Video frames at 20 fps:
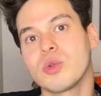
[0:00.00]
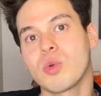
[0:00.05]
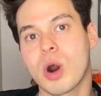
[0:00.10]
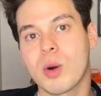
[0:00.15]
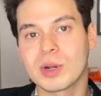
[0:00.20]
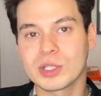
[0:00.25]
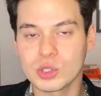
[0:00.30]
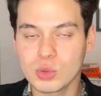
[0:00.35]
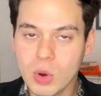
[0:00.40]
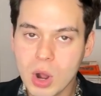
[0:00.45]
you
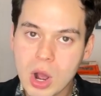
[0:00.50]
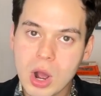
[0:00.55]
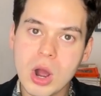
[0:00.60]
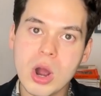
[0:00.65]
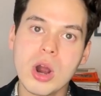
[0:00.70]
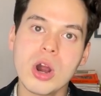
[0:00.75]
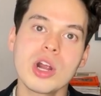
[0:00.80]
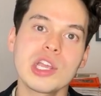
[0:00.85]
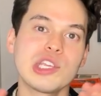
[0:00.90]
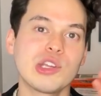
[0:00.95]
are what you
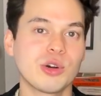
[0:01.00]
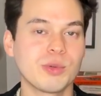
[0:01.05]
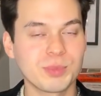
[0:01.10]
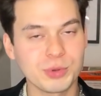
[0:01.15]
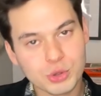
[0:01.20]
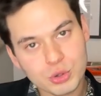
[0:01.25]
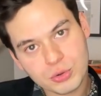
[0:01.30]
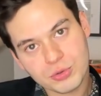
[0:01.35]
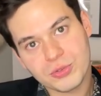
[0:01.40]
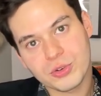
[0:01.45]
are, you're
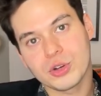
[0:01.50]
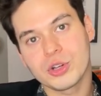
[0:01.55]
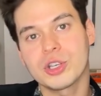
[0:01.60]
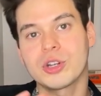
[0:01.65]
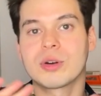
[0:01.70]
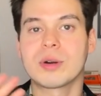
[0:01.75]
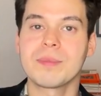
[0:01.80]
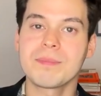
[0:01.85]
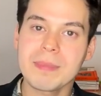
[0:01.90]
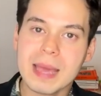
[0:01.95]
beautiful,
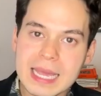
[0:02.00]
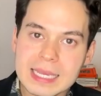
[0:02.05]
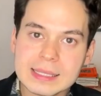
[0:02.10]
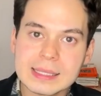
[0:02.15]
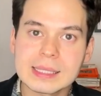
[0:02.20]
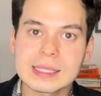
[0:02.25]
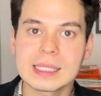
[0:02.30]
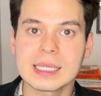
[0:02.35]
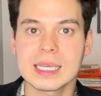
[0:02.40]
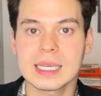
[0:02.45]
you're
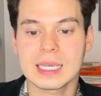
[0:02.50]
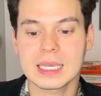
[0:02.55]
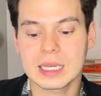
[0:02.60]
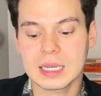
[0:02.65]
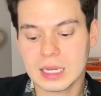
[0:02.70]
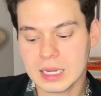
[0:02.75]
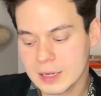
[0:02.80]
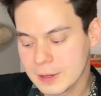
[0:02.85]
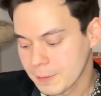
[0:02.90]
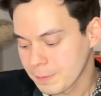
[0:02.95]

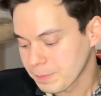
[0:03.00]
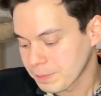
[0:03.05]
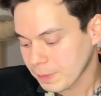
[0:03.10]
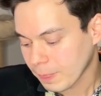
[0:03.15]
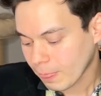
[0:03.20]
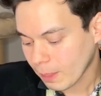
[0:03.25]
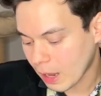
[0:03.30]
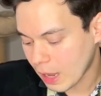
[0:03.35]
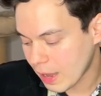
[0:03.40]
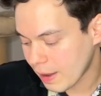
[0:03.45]
amazing.
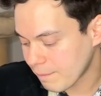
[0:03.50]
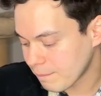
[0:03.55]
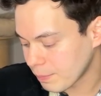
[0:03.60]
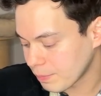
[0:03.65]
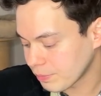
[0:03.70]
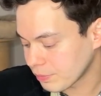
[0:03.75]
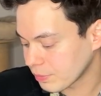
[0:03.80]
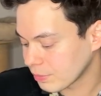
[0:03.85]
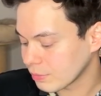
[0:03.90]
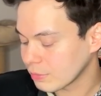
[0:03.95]

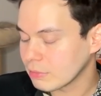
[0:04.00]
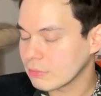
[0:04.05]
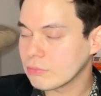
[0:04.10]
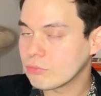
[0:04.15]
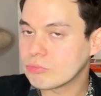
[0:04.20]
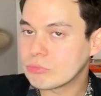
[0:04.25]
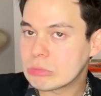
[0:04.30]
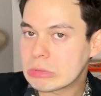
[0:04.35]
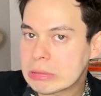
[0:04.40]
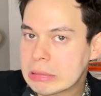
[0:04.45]
Um,
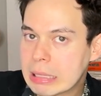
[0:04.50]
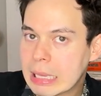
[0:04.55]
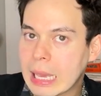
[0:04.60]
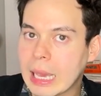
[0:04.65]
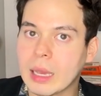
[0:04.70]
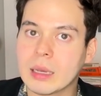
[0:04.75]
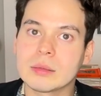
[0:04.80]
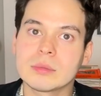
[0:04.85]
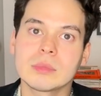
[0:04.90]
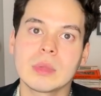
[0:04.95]

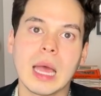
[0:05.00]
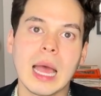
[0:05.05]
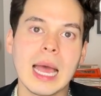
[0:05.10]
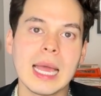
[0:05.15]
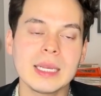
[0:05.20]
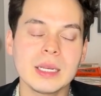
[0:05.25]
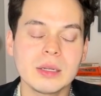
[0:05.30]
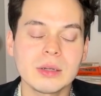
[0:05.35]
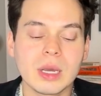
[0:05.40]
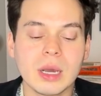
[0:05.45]
yeah,
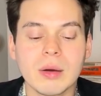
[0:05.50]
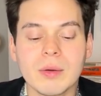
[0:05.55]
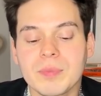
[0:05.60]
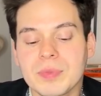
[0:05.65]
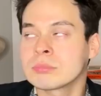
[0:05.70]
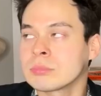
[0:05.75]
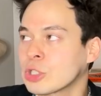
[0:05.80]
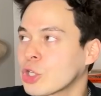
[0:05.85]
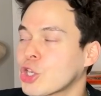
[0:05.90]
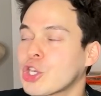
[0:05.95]
I don't know.
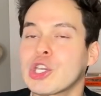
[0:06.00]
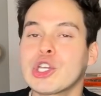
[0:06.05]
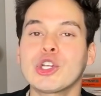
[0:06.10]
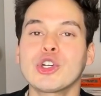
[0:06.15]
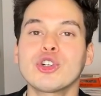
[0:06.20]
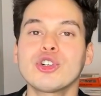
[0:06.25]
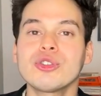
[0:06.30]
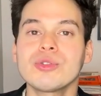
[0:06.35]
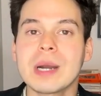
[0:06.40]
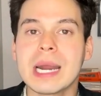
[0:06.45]

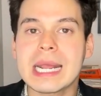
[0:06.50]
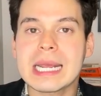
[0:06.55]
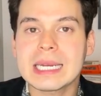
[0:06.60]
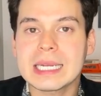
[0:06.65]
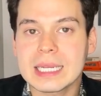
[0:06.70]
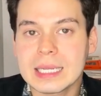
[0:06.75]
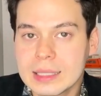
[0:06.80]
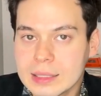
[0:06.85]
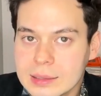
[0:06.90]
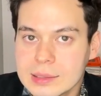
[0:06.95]

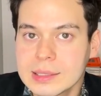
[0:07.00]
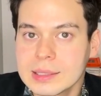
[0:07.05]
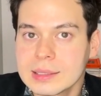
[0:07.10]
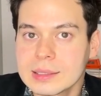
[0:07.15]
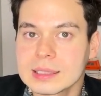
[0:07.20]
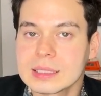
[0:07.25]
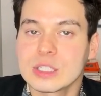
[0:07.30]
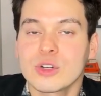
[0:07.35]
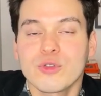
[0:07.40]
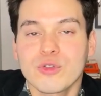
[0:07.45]
Curating
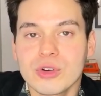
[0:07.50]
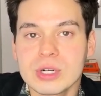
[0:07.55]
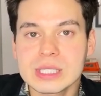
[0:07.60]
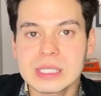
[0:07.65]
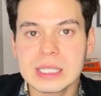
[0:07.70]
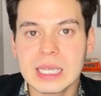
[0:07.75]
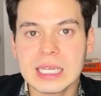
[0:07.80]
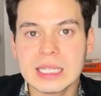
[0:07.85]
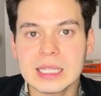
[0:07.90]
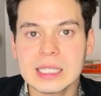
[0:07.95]

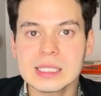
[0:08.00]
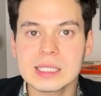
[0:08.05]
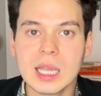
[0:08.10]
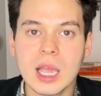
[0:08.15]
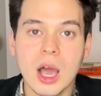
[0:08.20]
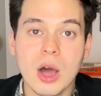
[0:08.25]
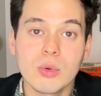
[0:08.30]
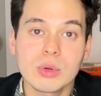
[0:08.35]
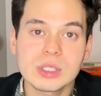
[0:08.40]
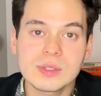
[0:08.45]
difference like this, I
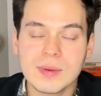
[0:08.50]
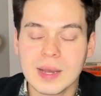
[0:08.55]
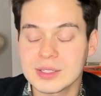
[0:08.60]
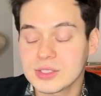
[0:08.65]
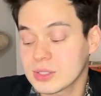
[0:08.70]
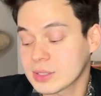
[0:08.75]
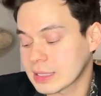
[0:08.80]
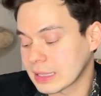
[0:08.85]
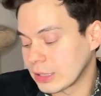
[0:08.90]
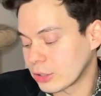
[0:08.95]
always
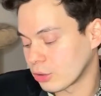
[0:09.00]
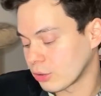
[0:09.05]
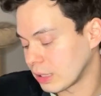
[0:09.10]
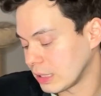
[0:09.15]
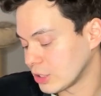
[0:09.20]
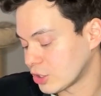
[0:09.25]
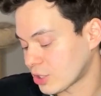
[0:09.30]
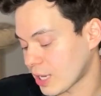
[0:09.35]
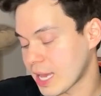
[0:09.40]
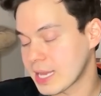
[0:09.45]
find just a little
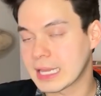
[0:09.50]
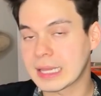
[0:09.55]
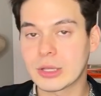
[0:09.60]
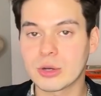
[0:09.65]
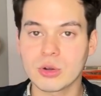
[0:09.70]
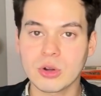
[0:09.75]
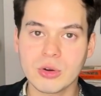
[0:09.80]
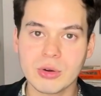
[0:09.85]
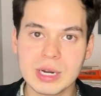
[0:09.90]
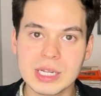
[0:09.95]
cliche and a
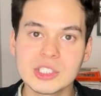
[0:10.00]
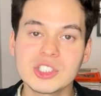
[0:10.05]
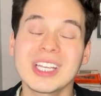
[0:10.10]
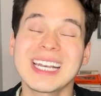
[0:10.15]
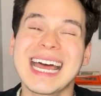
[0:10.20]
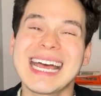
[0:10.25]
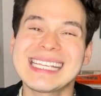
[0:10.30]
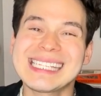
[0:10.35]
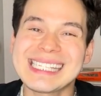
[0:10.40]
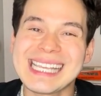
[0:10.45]
little cringe.
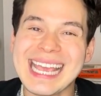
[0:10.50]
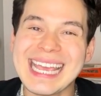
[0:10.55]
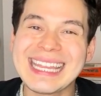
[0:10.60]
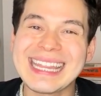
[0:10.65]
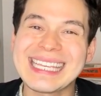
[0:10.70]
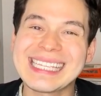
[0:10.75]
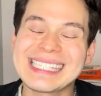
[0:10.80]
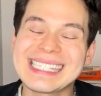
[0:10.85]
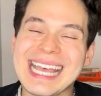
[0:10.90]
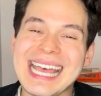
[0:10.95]
And I say
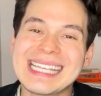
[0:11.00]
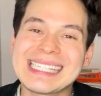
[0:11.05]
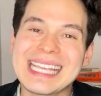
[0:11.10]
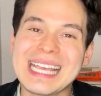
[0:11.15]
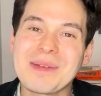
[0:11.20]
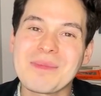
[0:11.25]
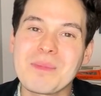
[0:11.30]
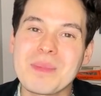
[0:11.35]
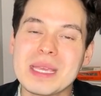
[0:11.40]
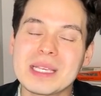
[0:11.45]
this as
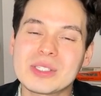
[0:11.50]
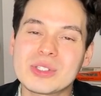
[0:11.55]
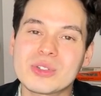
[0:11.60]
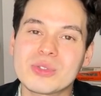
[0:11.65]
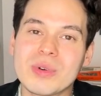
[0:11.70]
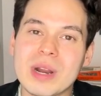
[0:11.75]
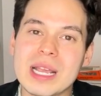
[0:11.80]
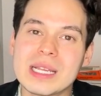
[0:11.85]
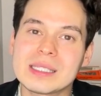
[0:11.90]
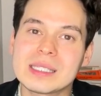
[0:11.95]
a mixed
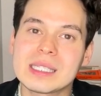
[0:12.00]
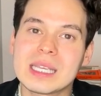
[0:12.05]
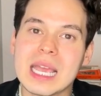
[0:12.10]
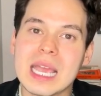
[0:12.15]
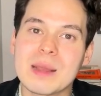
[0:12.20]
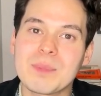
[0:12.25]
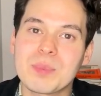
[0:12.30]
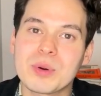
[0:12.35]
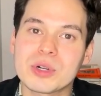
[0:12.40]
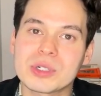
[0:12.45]
race,
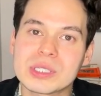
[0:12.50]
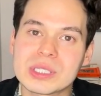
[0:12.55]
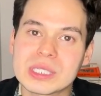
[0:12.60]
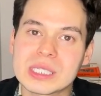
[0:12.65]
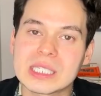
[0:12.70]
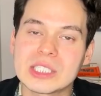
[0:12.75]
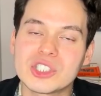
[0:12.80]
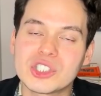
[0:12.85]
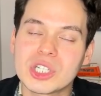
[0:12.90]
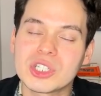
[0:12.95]
gay
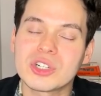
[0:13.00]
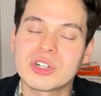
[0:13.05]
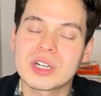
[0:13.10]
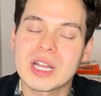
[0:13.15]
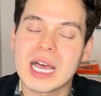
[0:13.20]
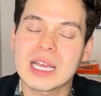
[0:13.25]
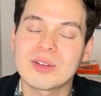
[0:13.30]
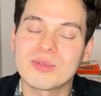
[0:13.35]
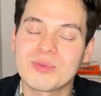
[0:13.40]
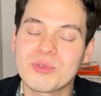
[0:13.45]
person, gender
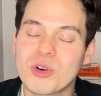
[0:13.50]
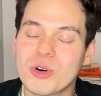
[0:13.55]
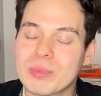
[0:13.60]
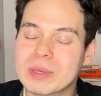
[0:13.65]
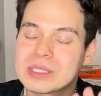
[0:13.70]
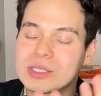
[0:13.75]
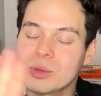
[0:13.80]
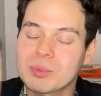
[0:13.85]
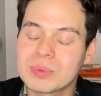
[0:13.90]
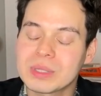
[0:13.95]

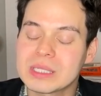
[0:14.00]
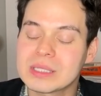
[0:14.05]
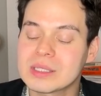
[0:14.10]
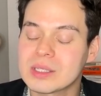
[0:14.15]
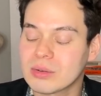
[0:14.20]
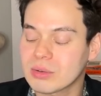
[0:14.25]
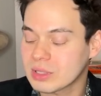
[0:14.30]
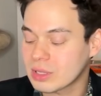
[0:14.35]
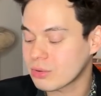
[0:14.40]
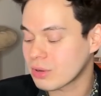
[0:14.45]
non-conforming, so please
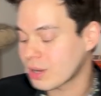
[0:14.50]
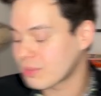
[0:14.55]
don't, don't